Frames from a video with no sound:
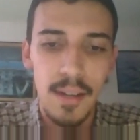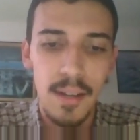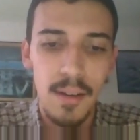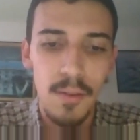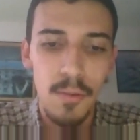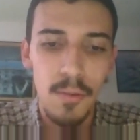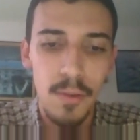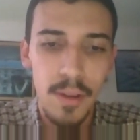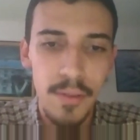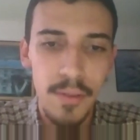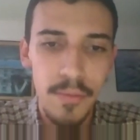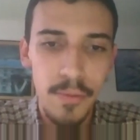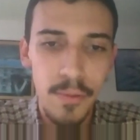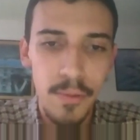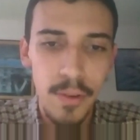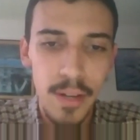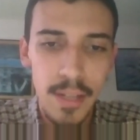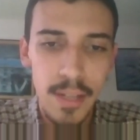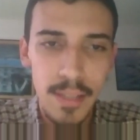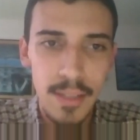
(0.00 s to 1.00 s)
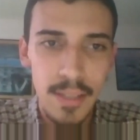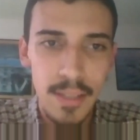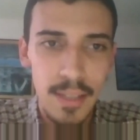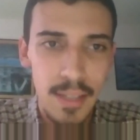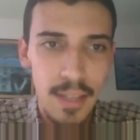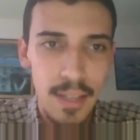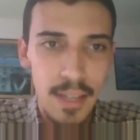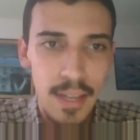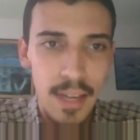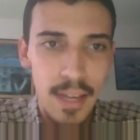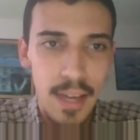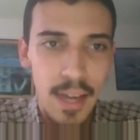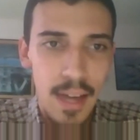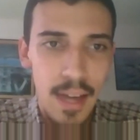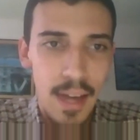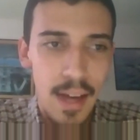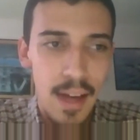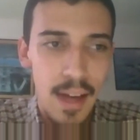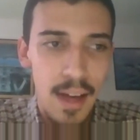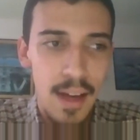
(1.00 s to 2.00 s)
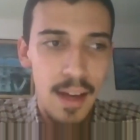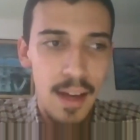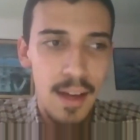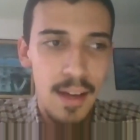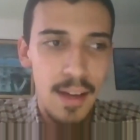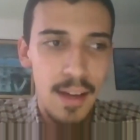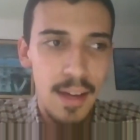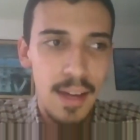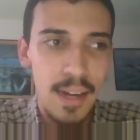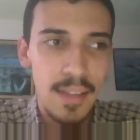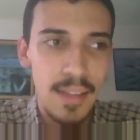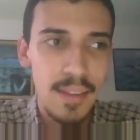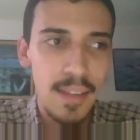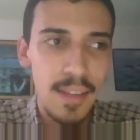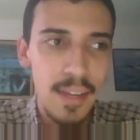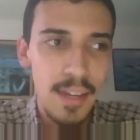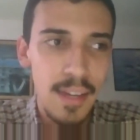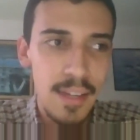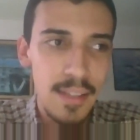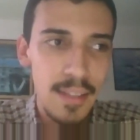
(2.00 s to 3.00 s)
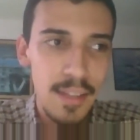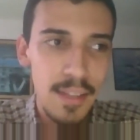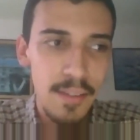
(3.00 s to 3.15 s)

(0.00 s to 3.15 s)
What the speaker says: looking for it, and at the end